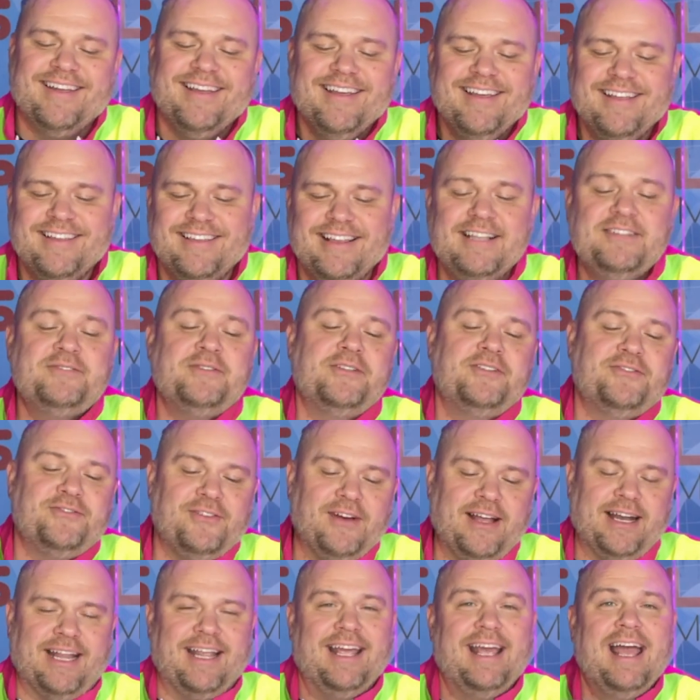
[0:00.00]
this one's
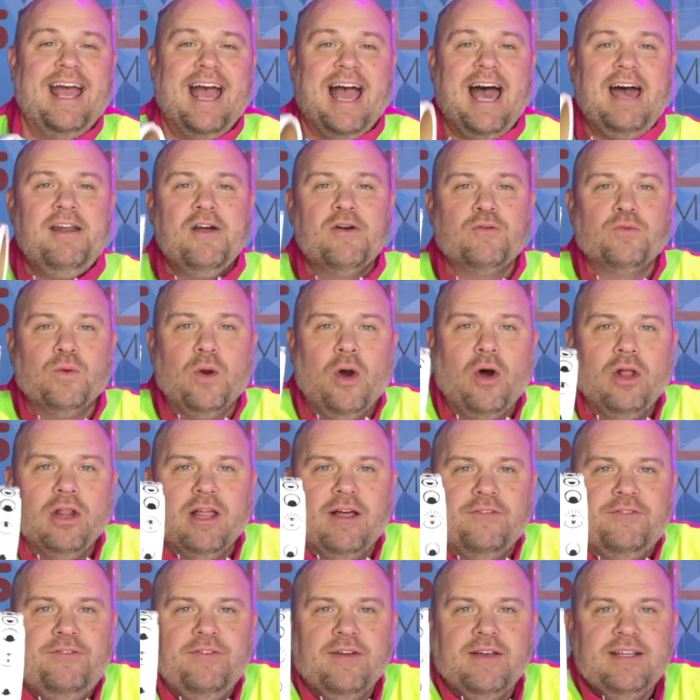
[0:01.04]
funny. I had a roll
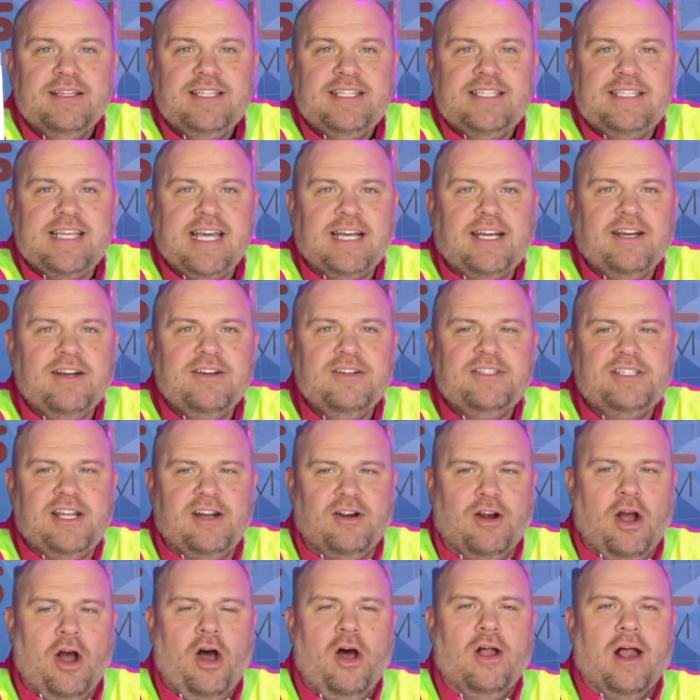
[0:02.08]
of stickers that are
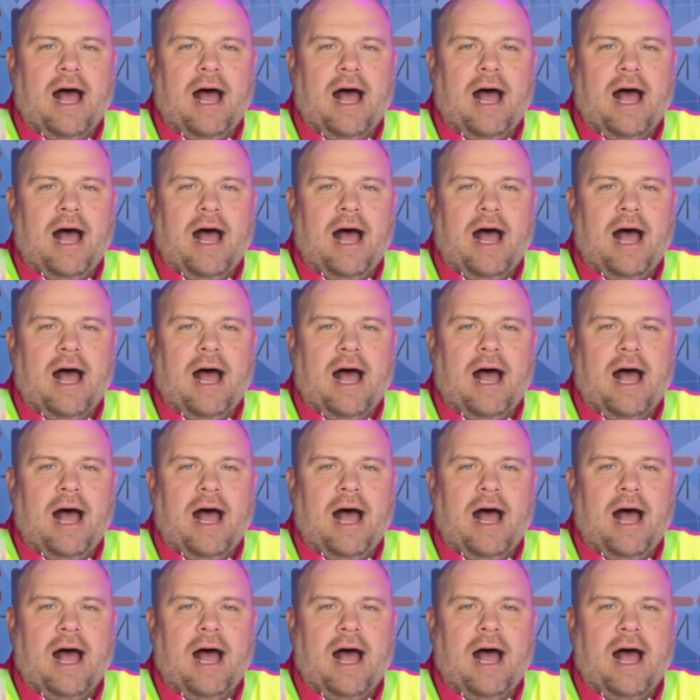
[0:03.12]
all